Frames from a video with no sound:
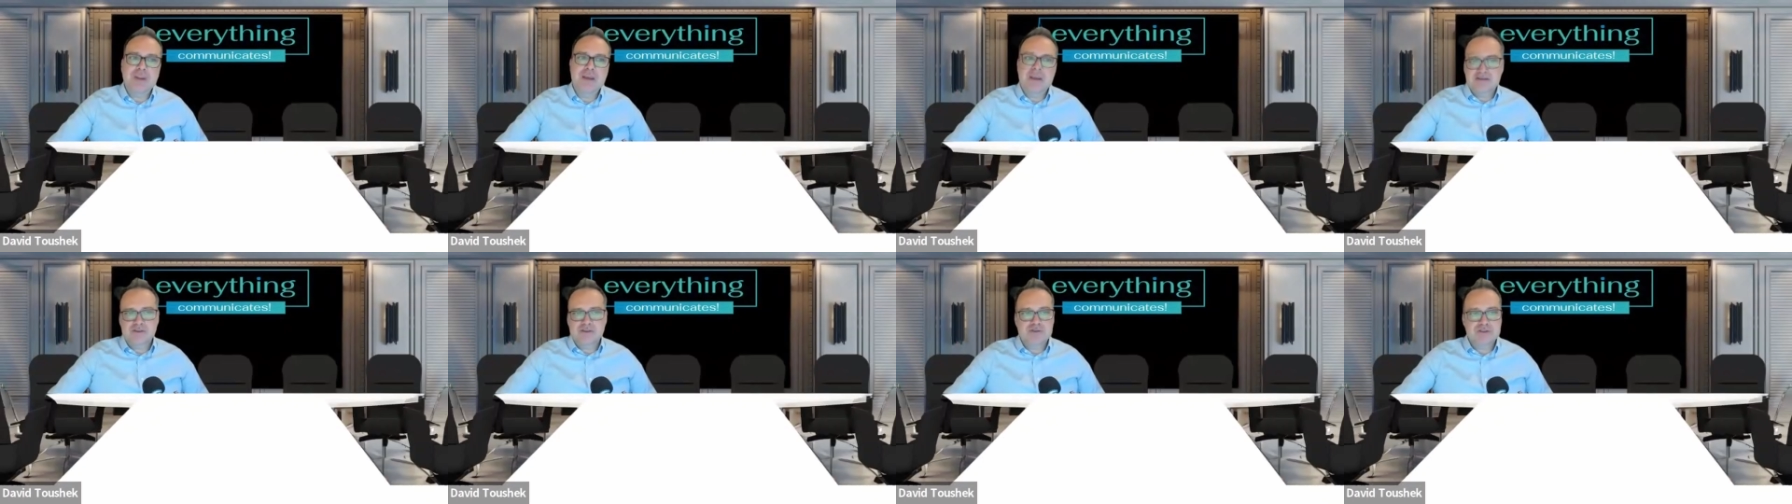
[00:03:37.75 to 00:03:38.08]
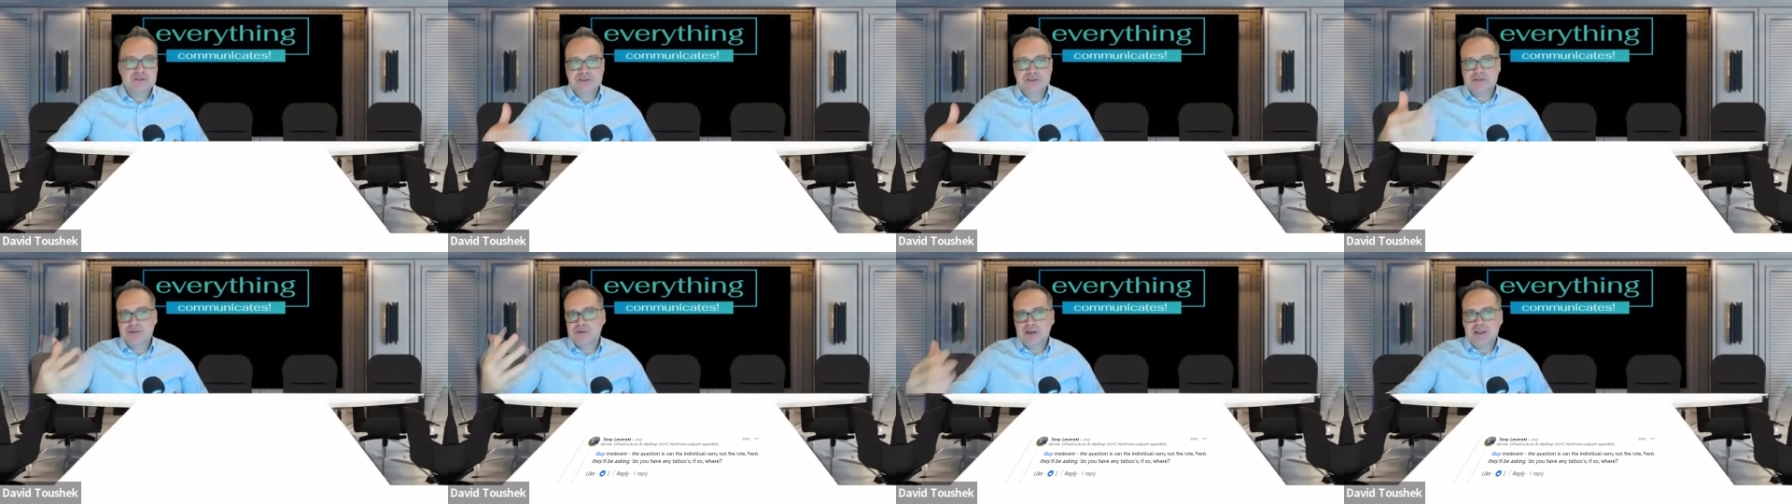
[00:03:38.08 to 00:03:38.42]
So
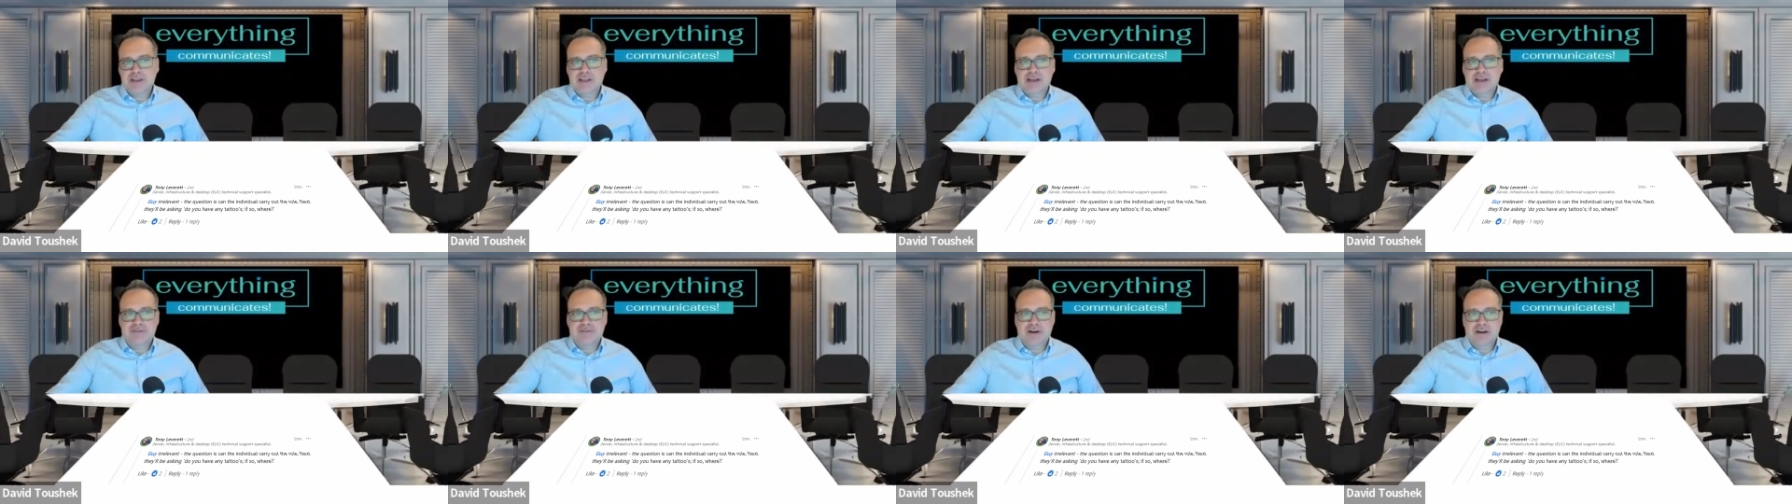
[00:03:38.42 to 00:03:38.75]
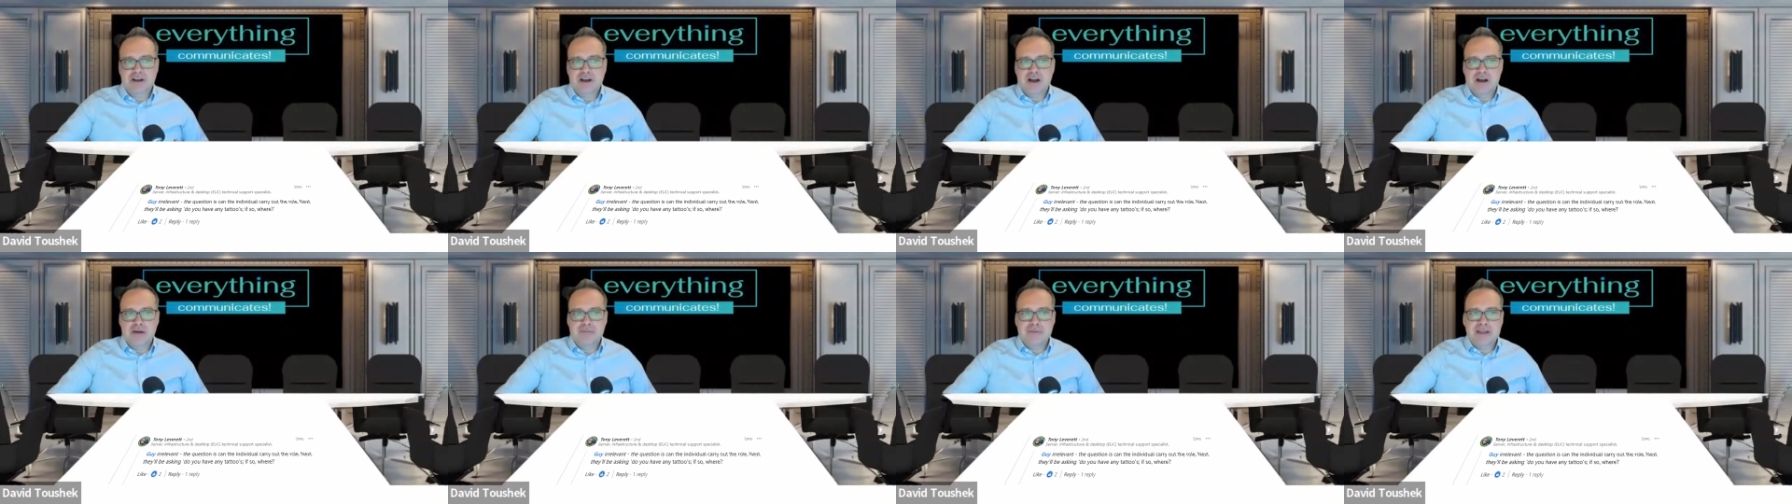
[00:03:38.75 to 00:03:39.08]
Tony
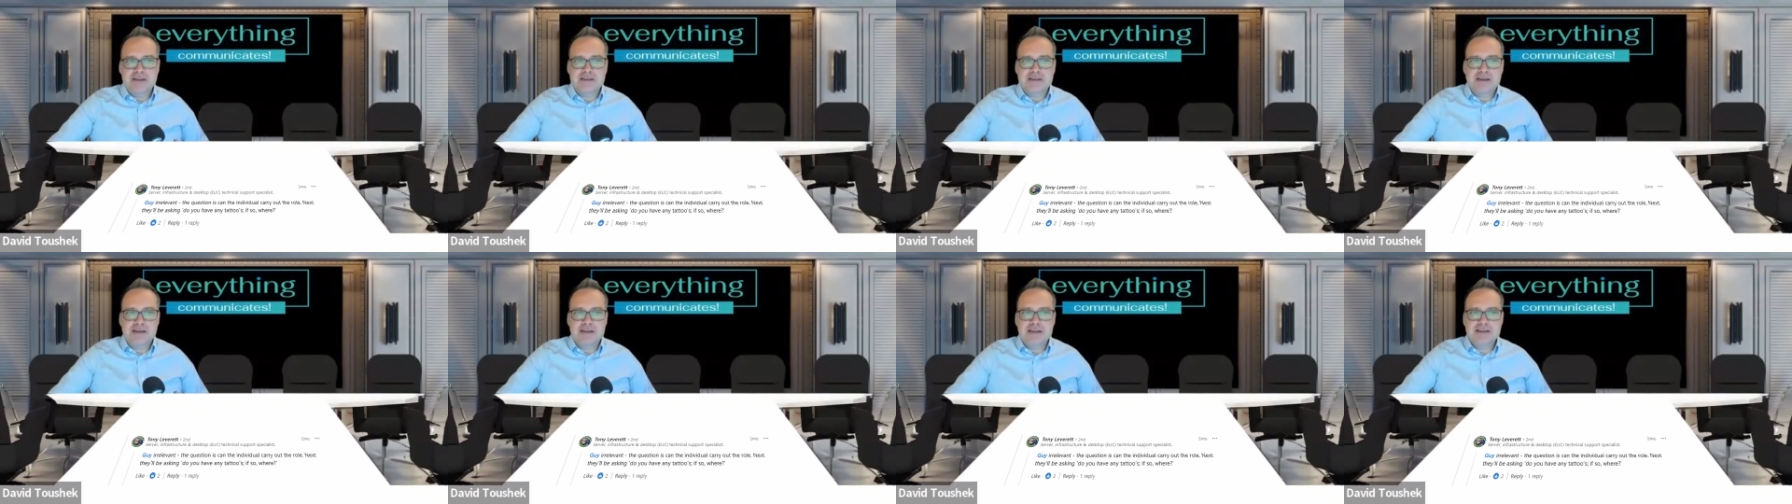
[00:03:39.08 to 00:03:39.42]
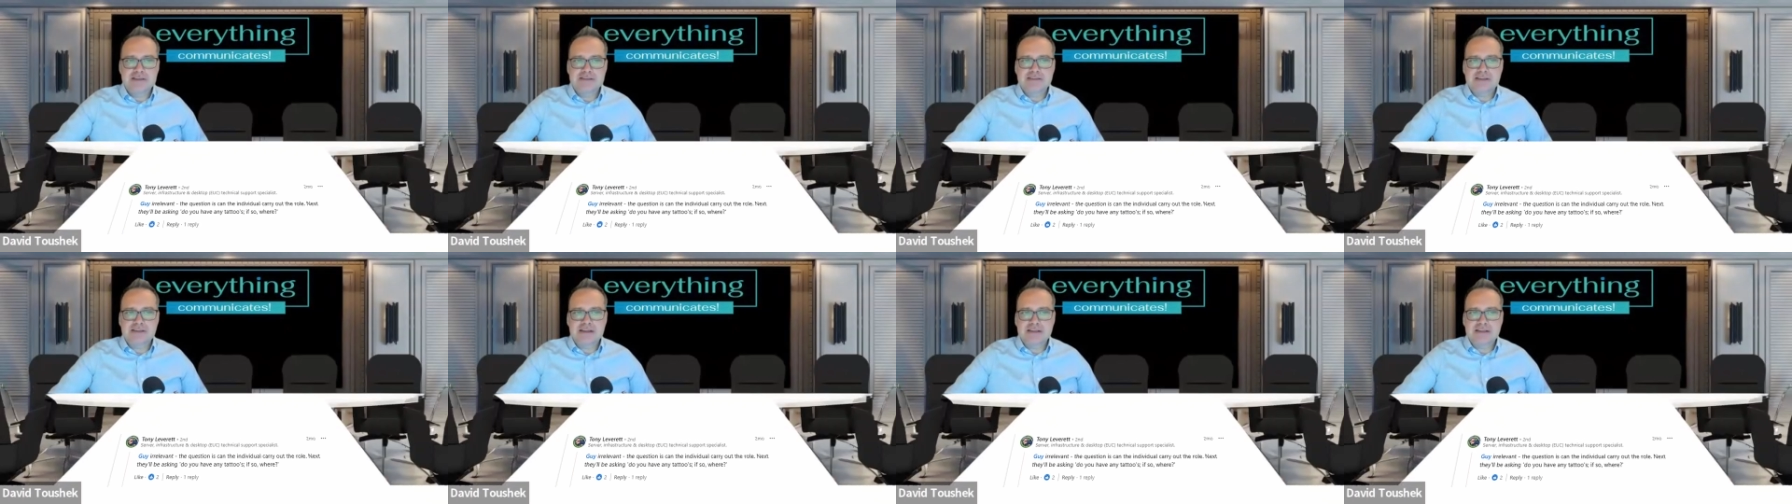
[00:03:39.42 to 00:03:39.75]
Leverett commented,
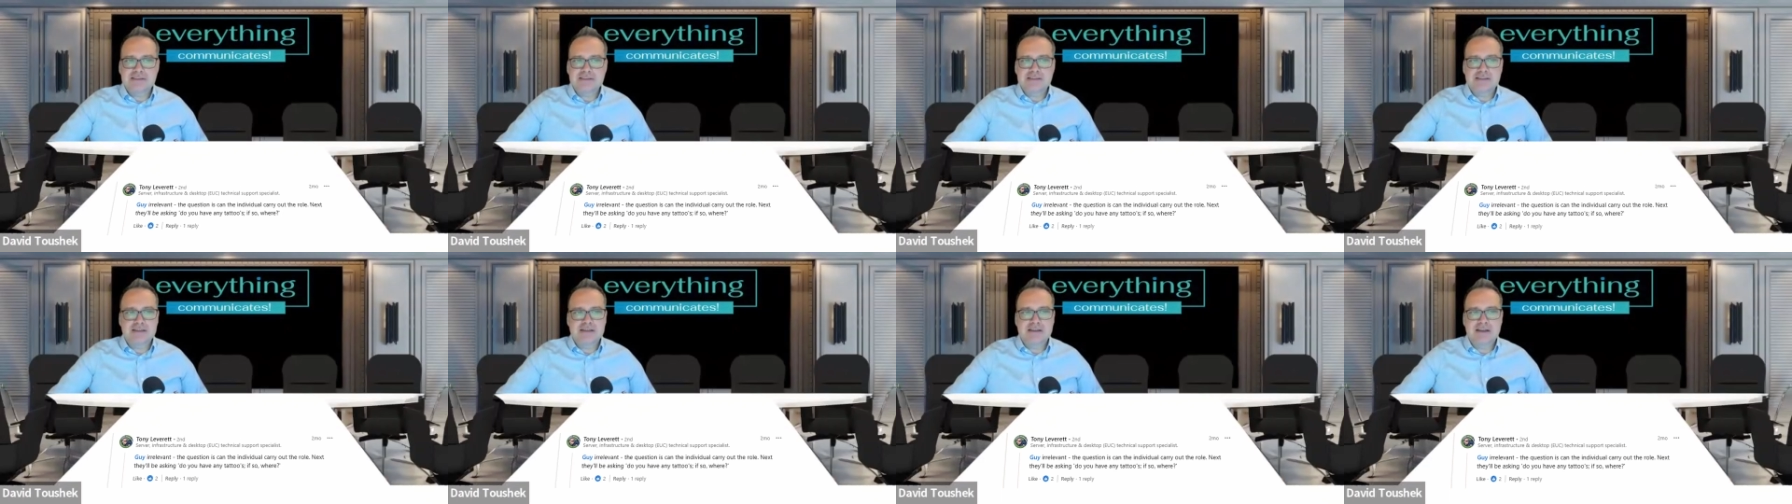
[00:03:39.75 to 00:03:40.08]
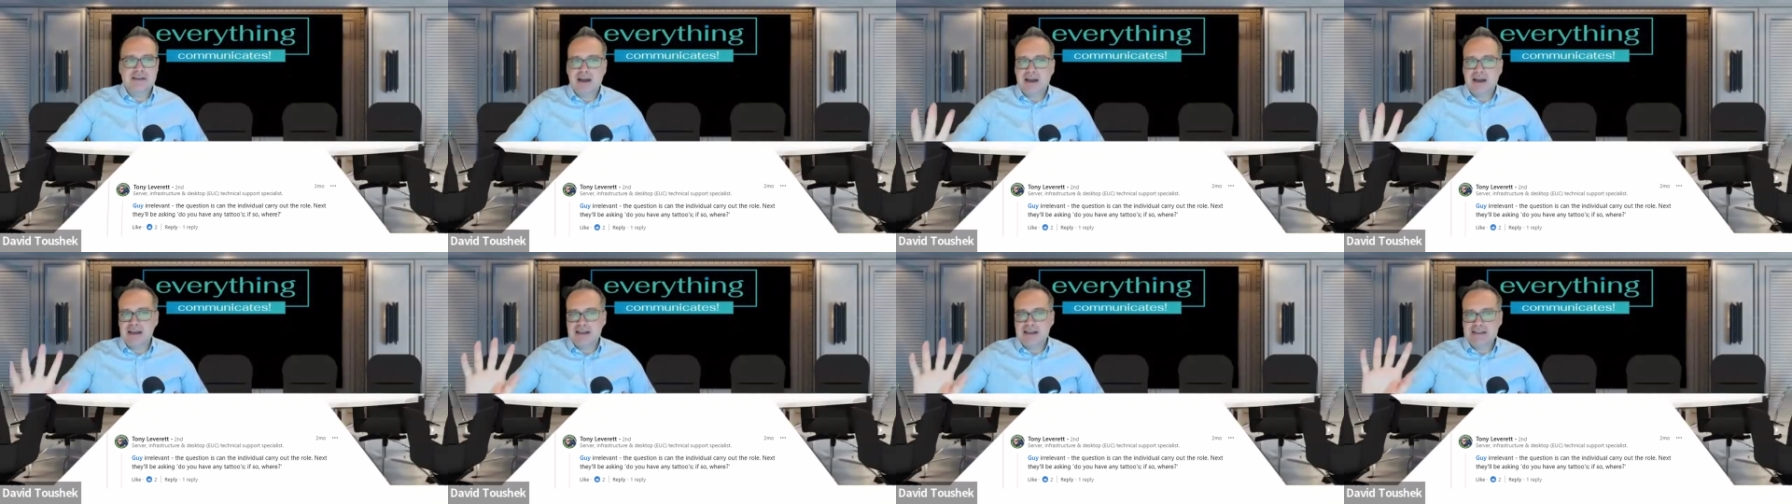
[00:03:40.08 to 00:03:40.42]
he says,
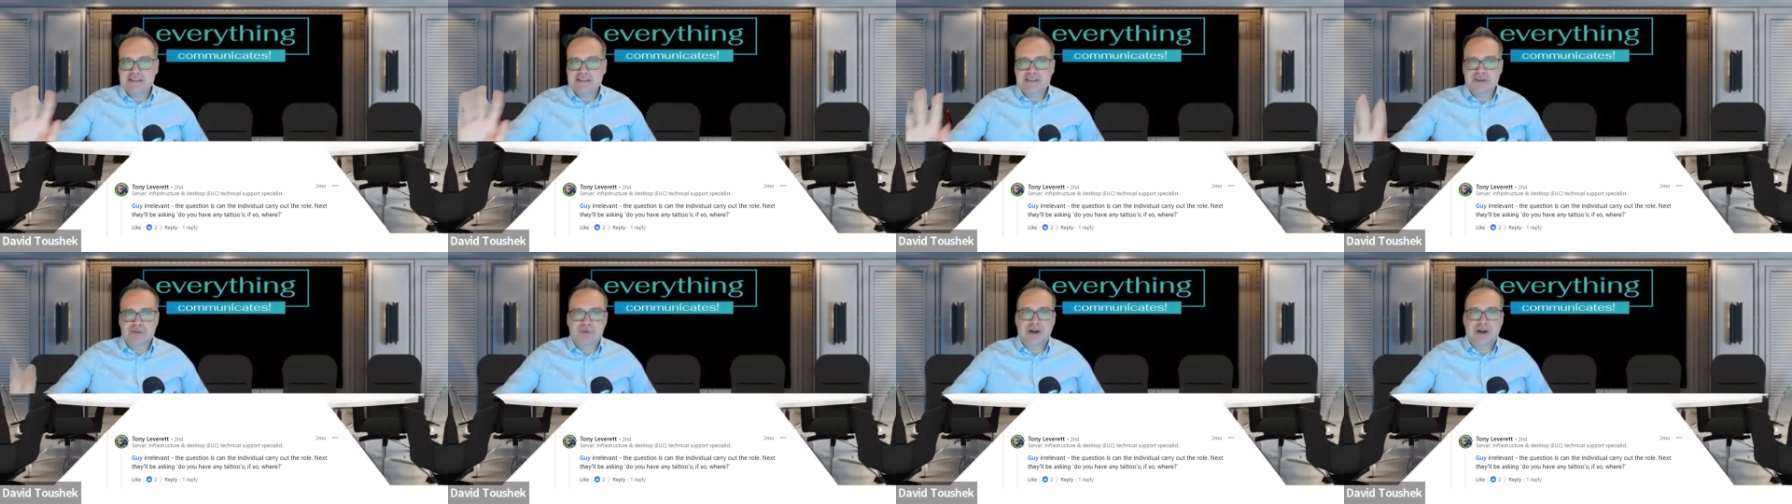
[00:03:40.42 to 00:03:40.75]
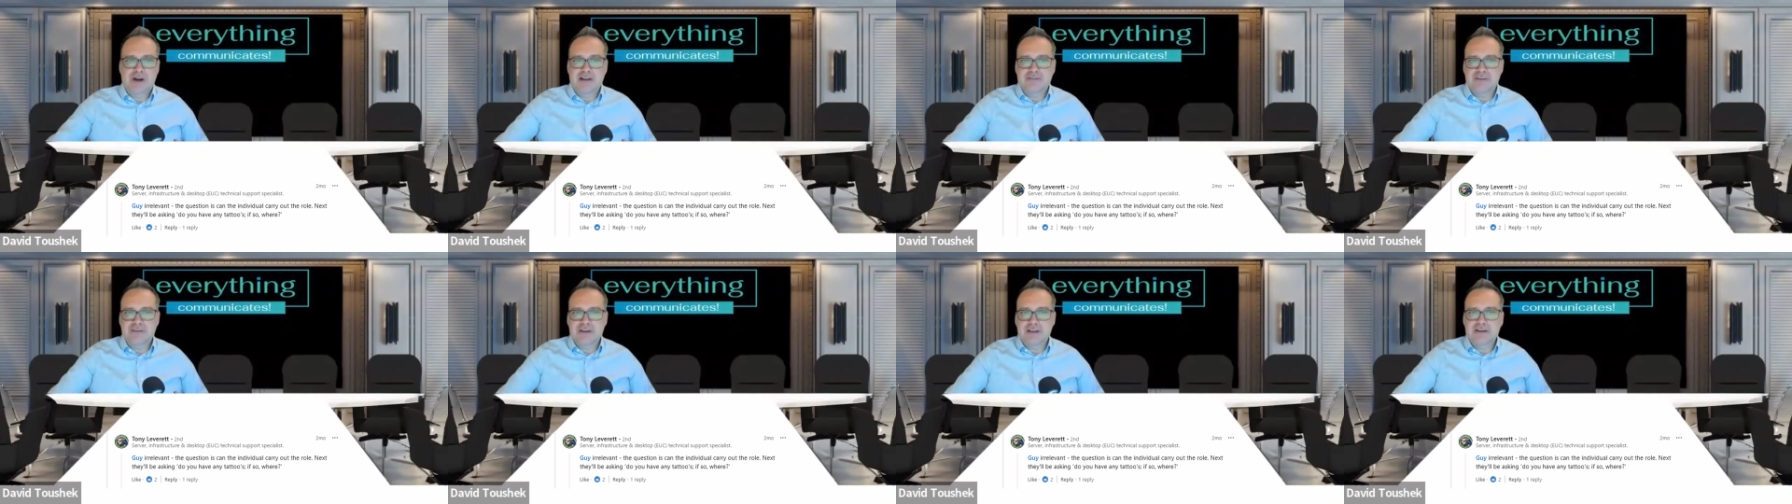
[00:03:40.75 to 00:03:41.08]
Guy, it's
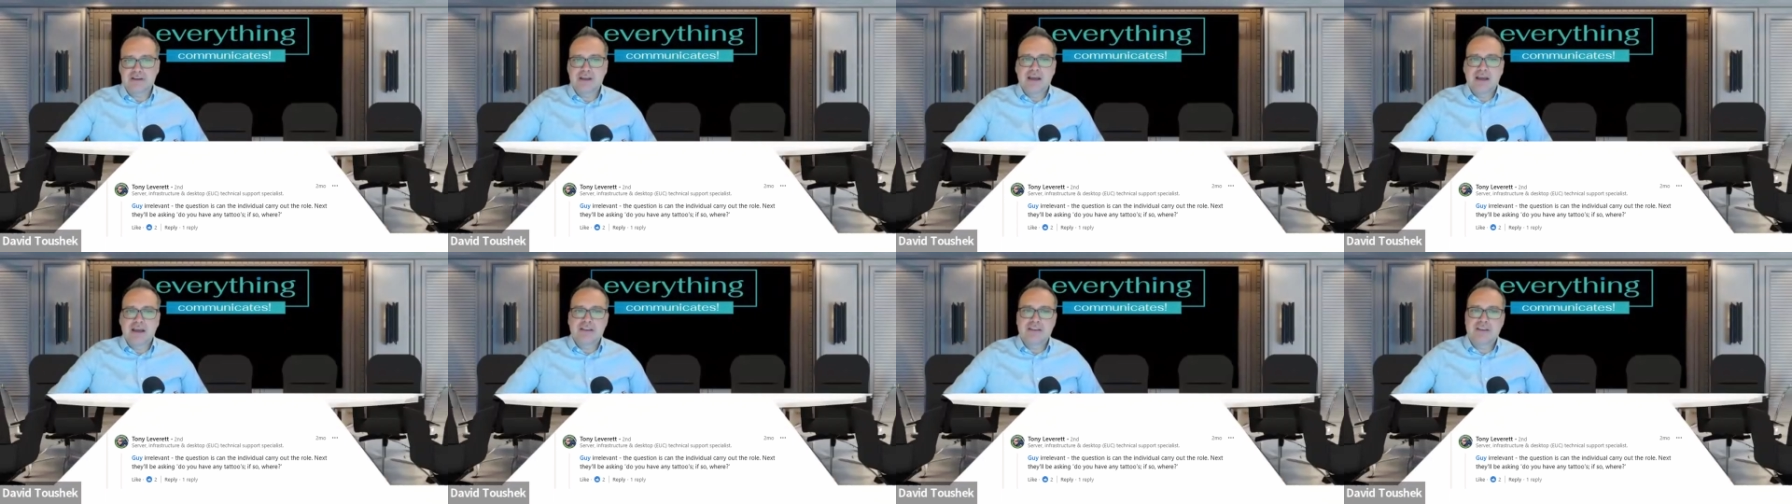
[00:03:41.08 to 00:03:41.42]
irrelevant.